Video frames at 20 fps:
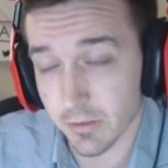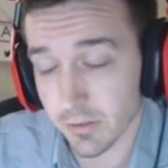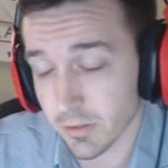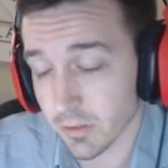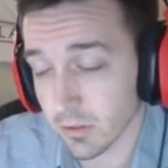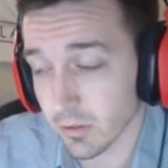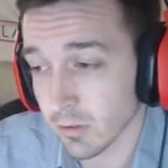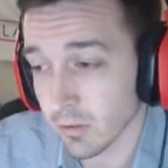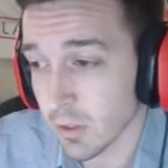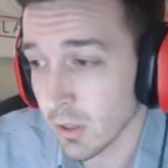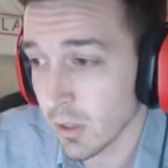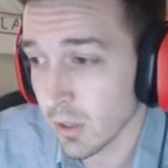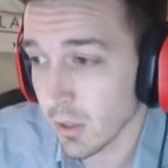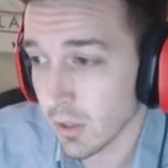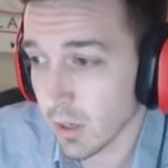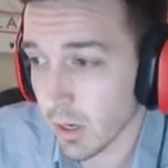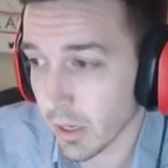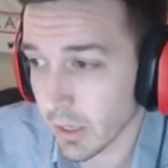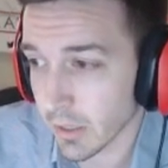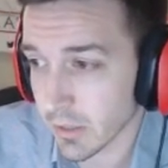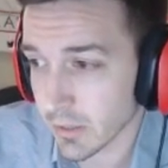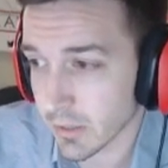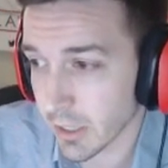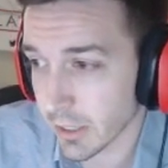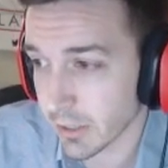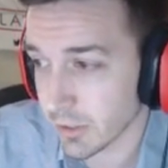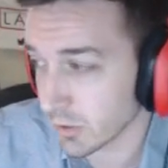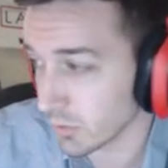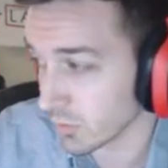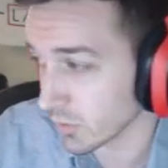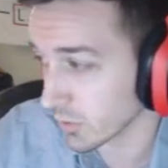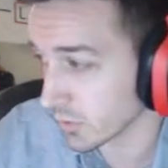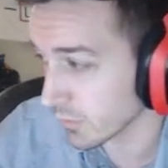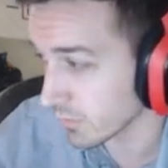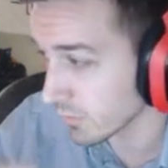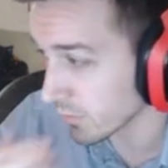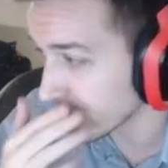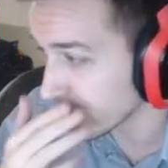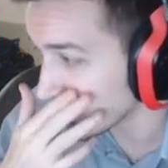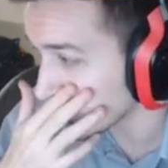So uh, stay tuned.
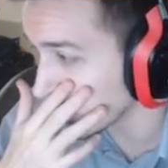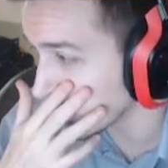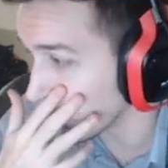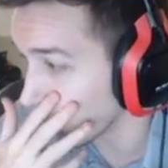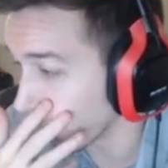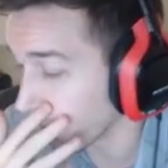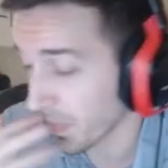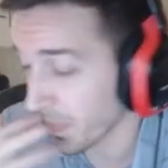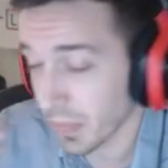So...